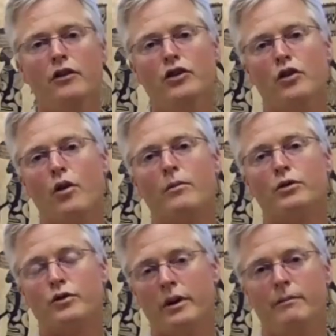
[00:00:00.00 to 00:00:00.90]
The normal
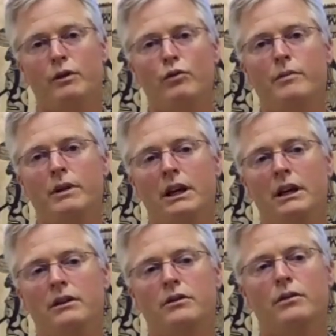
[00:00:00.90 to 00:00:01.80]
treatment would
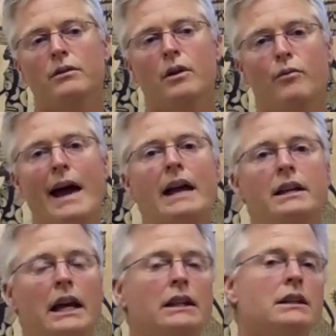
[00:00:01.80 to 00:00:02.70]
be to
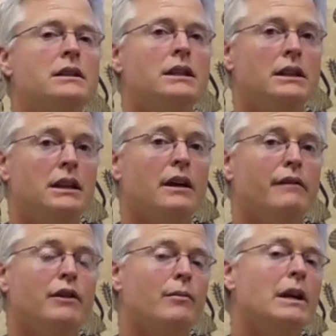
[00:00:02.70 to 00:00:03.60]
eradicate the C.
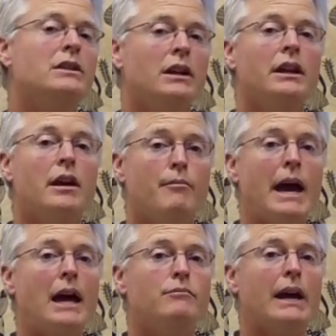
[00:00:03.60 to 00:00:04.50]
diff. They're basically a
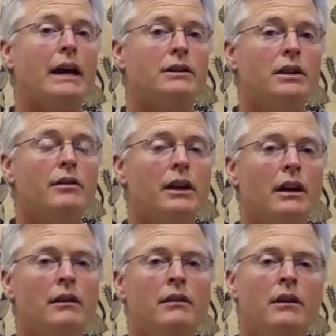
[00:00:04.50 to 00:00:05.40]
bad
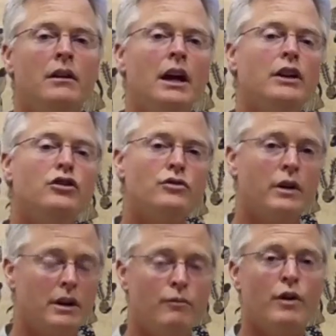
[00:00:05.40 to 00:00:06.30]
bacteria. And you
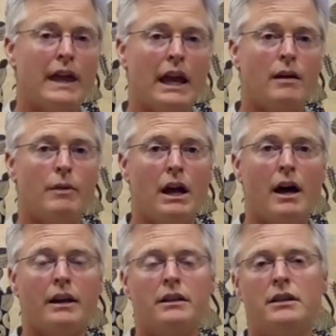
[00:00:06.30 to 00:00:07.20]
treat them with
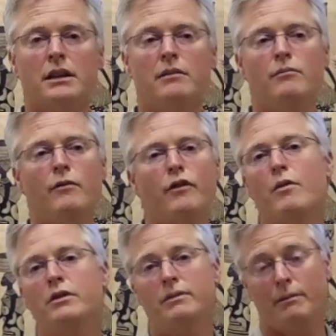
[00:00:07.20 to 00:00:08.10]
antibiotics, and for
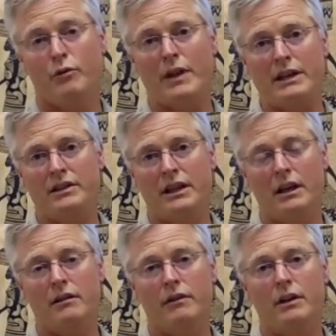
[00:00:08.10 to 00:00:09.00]
most people that's the
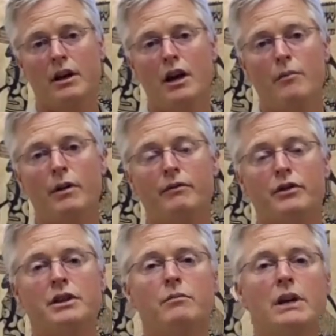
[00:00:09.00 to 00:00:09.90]
end of it. But for
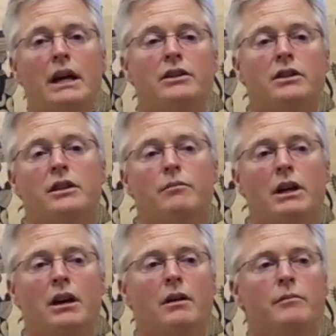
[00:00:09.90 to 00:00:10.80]
some cases it
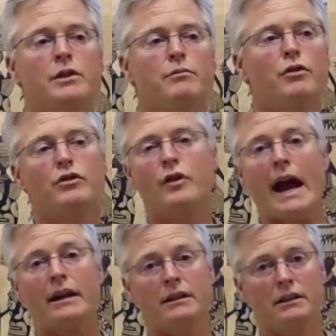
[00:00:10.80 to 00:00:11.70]
becomes
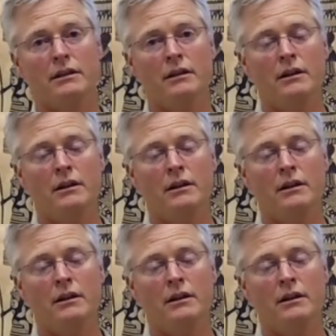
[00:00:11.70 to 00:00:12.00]
protracted,